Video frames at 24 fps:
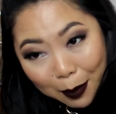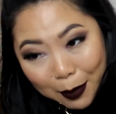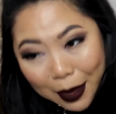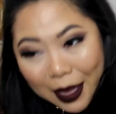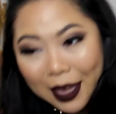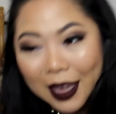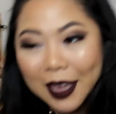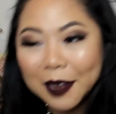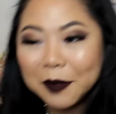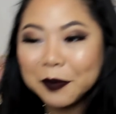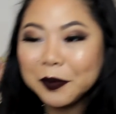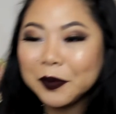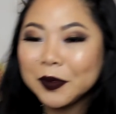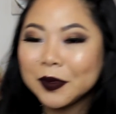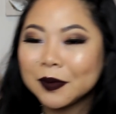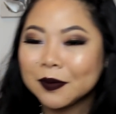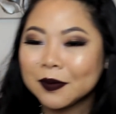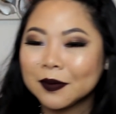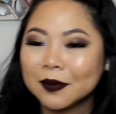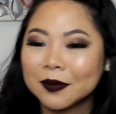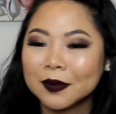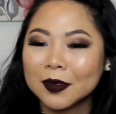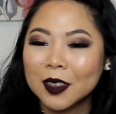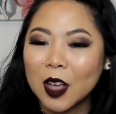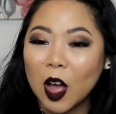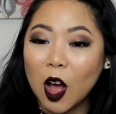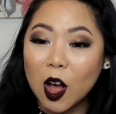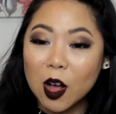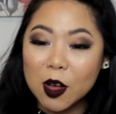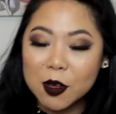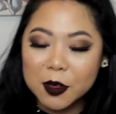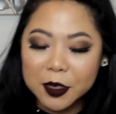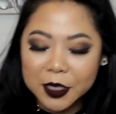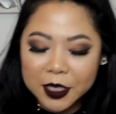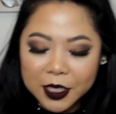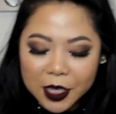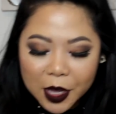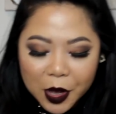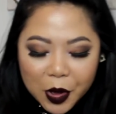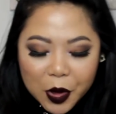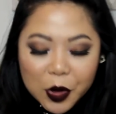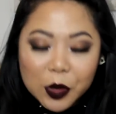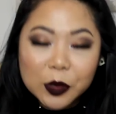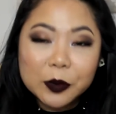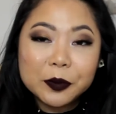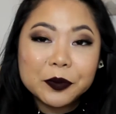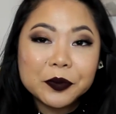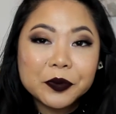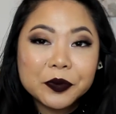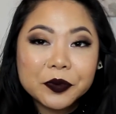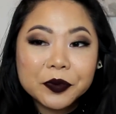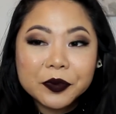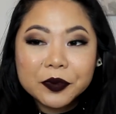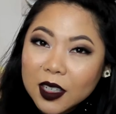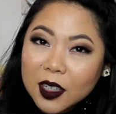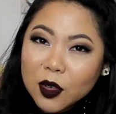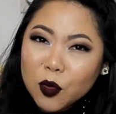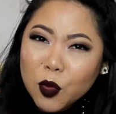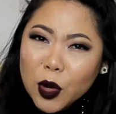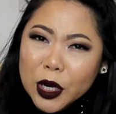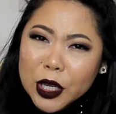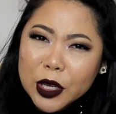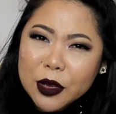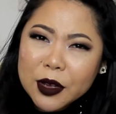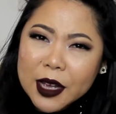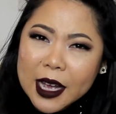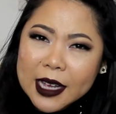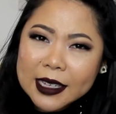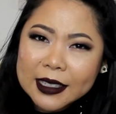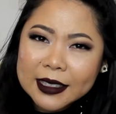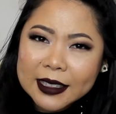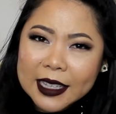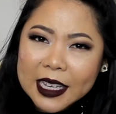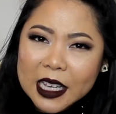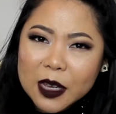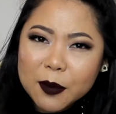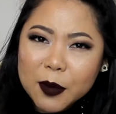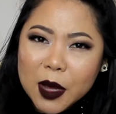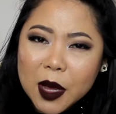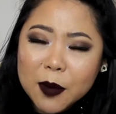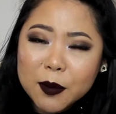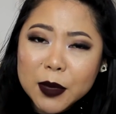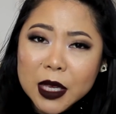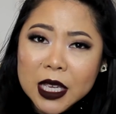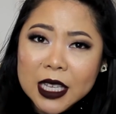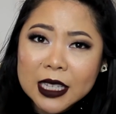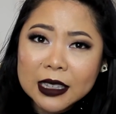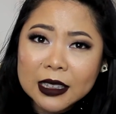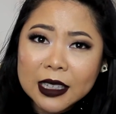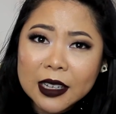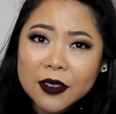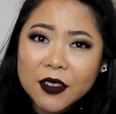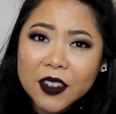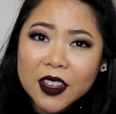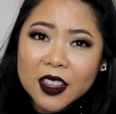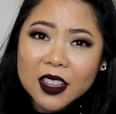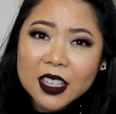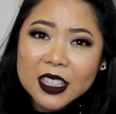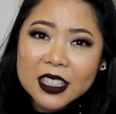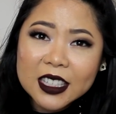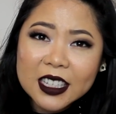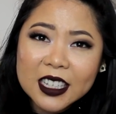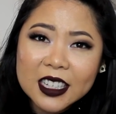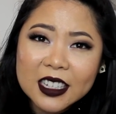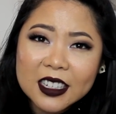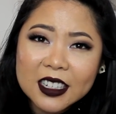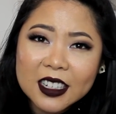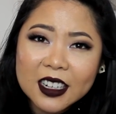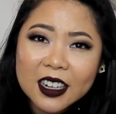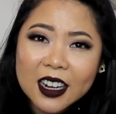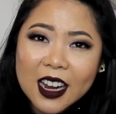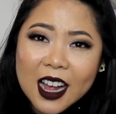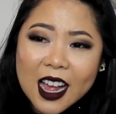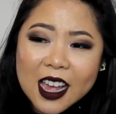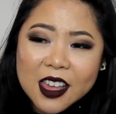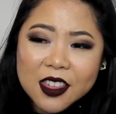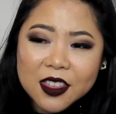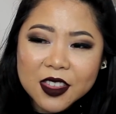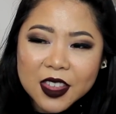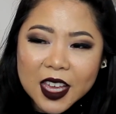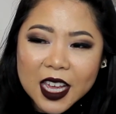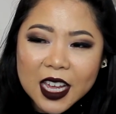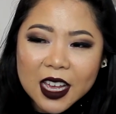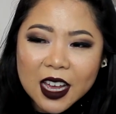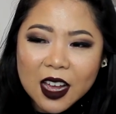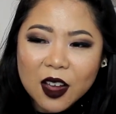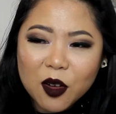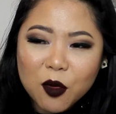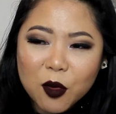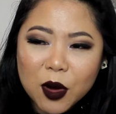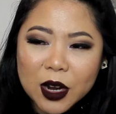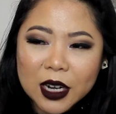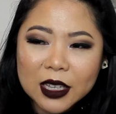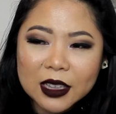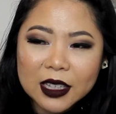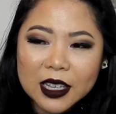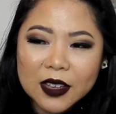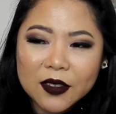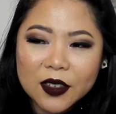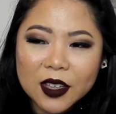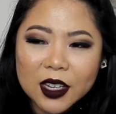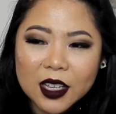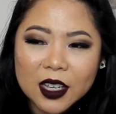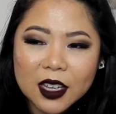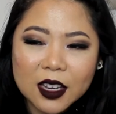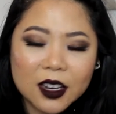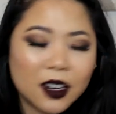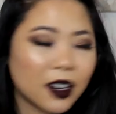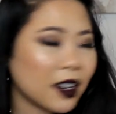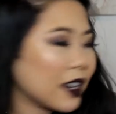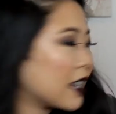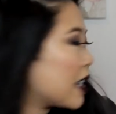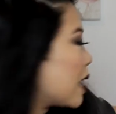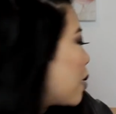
bad. Also, what do you guys think about me leaving this here? I think I want to leave it here, and